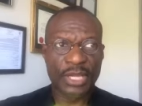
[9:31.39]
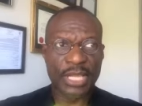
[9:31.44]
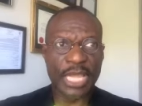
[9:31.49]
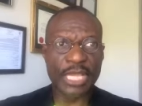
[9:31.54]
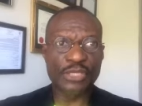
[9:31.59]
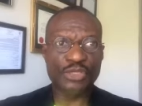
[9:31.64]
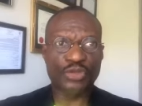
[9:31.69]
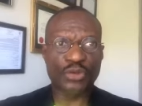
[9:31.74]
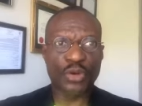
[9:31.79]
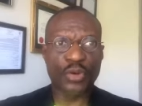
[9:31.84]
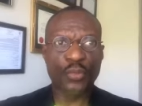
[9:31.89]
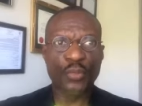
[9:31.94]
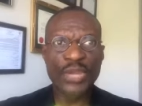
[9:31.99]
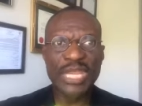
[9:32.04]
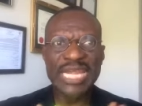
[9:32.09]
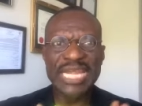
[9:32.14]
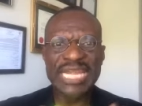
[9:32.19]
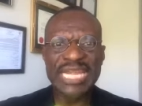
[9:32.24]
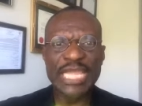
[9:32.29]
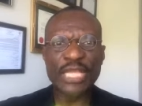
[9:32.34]
And so
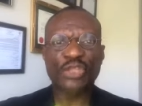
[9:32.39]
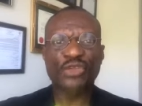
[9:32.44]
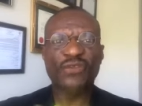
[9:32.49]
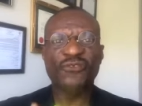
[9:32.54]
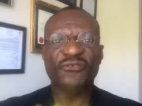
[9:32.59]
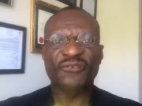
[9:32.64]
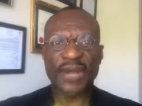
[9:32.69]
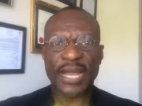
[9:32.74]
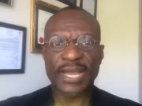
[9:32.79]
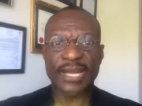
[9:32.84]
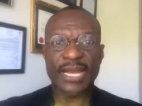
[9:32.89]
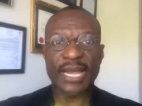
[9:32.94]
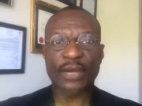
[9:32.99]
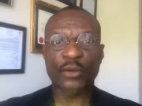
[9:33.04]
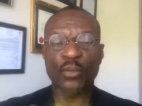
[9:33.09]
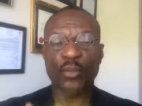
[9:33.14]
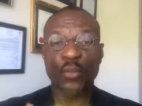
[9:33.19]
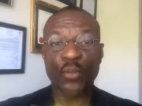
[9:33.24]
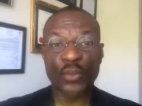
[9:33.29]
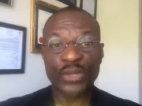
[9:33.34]
we need to find
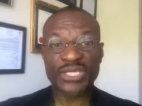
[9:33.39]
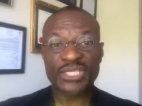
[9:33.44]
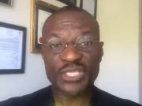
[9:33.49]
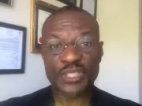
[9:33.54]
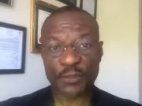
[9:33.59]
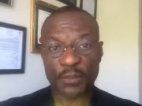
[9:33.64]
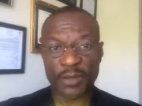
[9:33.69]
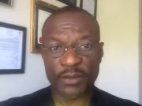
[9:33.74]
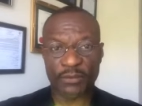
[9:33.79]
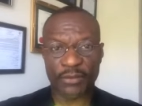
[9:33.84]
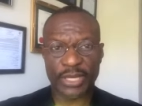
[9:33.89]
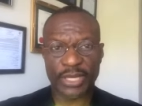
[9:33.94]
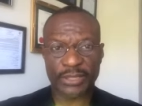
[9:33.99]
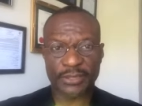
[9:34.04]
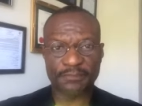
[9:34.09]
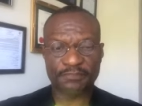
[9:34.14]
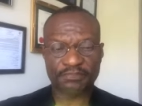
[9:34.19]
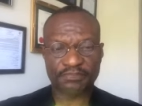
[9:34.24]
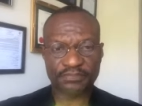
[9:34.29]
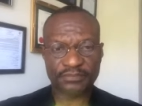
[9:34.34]
out which spirit
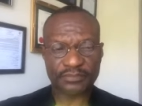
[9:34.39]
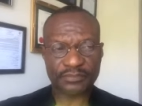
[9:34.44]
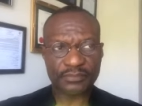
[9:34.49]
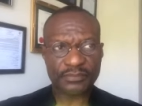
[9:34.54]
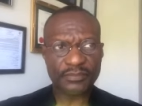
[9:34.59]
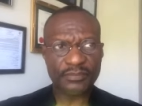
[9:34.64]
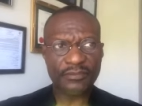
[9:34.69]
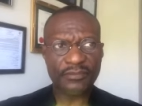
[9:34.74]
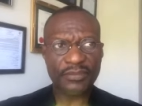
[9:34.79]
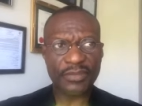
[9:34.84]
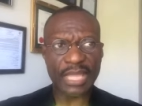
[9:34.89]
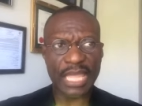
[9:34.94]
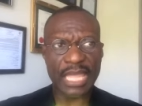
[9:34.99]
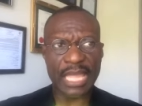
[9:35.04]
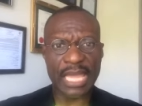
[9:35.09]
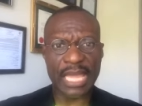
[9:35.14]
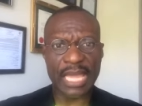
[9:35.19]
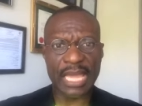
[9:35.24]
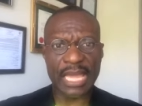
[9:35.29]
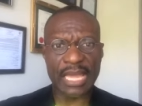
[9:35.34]

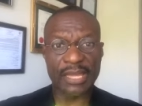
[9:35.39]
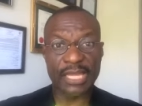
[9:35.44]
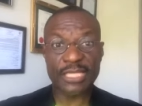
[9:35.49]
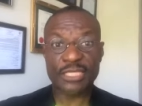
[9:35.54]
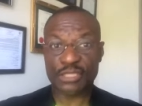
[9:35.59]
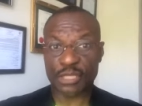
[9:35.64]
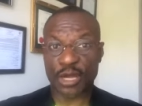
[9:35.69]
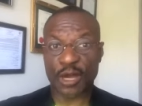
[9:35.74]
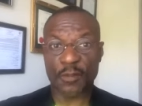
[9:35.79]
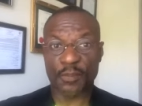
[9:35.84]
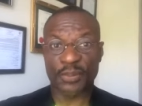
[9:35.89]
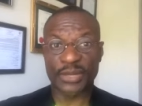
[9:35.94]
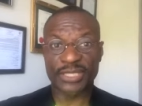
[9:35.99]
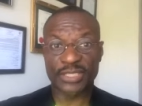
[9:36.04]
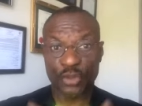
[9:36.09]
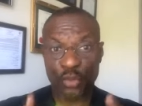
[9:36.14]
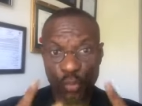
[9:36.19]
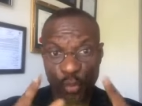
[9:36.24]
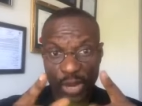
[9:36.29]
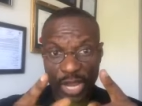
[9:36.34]
uh, is
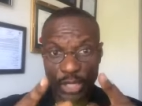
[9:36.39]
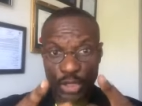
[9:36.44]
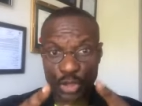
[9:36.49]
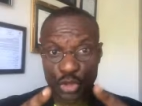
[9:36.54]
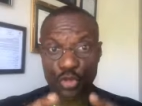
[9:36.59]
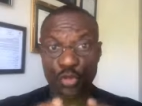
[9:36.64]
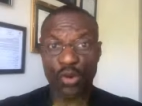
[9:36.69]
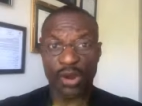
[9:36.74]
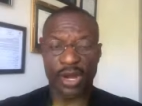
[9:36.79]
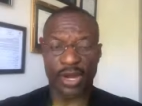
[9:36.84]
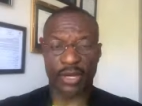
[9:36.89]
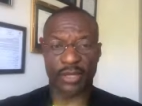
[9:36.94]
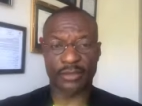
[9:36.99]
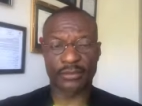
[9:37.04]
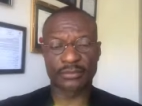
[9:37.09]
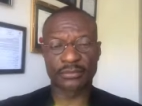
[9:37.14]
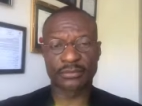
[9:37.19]
operating where you are.